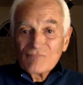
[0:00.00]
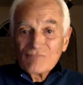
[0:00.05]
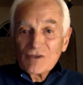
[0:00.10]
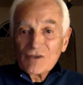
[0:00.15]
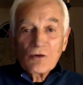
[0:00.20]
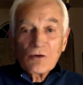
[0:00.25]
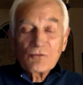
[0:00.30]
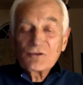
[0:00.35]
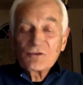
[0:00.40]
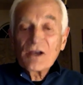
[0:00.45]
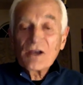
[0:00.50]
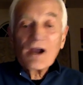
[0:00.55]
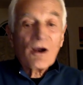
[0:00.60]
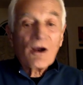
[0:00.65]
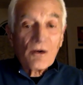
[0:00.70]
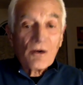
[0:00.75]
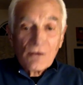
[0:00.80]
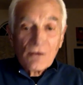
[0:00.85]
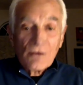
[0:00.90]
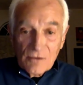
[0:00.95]
you don't
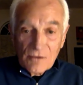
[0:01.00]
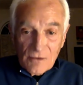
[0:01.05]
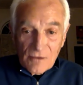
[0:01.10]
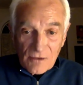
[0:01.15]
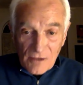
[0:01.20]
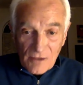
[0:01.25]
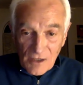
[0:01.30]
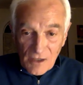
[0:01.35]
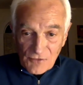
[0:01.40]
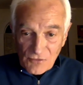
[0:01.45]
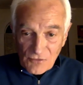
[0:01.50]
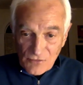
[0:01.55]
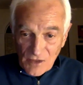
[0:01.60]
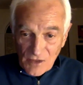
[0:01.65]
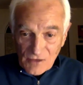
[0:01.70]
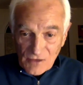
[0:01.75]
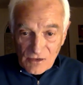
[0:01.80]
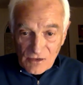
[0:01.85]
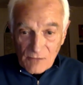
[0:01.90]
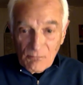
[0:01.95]
dare
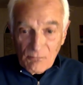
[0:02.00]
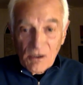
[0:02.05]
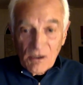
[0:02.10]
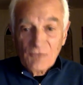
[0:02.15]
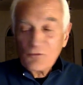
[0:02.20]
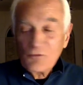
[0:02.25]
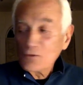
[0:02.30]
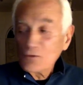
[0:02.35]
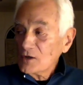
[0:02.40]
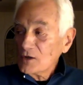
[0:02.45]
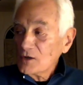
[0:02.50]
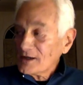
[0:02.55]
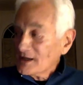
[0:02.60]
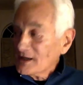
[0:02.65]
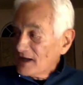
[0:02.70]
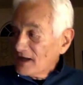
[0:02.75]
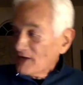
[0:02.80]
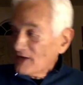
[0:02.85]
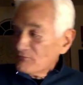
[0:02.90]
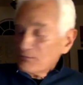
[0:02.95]
contradict them. But if you look at,
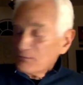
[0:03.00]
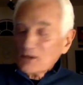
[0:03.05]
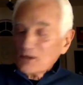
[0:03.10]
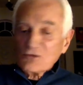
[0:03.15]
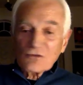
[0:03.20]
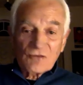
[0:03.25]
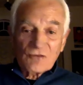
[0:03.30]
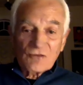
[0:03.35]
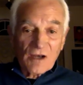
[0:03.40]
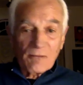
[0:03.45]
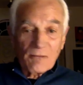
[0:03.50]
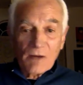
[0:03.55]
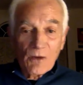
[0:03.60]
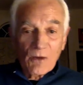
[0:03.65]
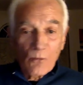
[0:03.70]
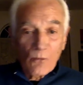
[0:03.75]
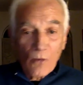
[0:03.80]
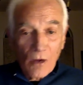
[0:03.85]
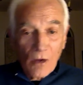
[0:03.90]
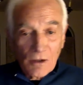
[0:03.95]
I have pictures on my
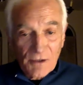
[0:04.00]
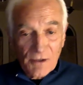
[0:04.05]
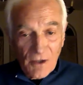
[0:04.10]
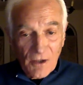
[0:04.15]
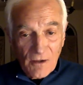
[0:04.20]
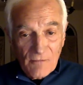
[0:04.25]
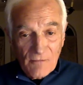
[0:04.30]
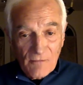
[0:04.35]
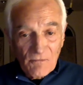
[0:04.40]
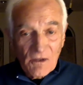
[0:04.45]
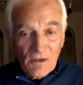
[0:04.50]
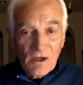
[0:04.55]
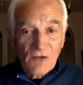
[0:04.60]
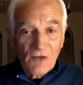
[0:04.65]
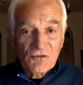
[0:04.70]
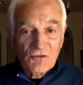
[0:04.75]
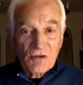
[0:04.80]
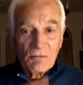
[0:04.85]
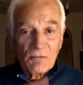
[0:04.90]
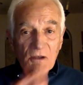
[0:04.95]
wall here of
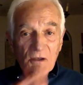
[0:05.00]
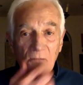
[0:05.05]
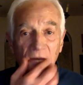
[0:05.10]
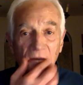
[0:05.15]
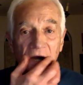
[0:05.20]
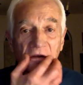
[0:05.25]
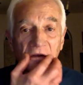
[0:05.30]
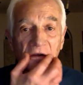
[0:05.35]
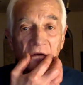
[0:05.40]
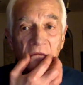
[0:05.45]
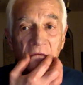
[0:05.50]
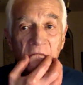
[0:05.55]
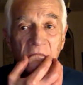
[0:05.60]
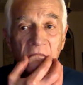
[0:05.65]
Jimmy Abato.